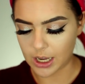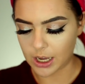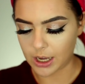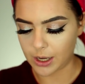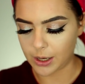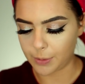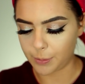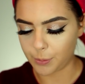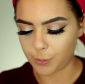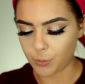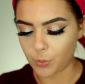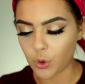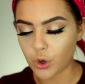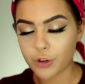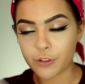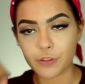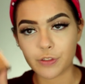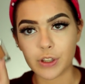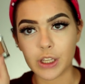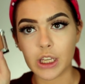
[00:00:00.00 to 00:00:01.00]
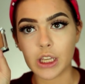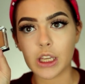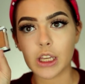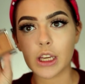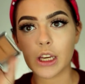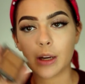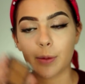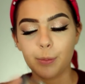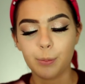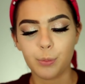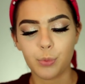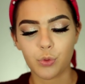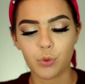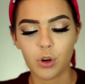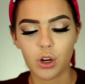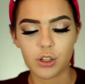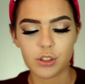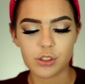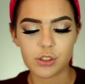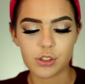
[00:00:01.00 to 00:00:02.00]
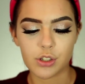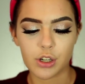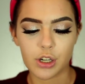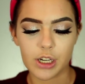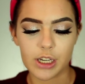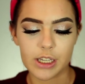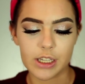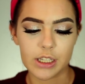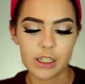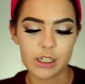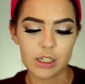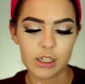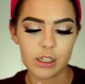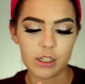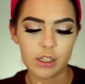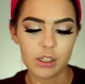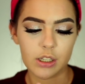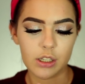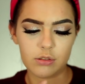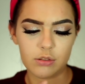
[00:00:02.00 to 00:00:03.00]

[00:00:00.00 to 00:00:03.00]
um, Morphe bronzer in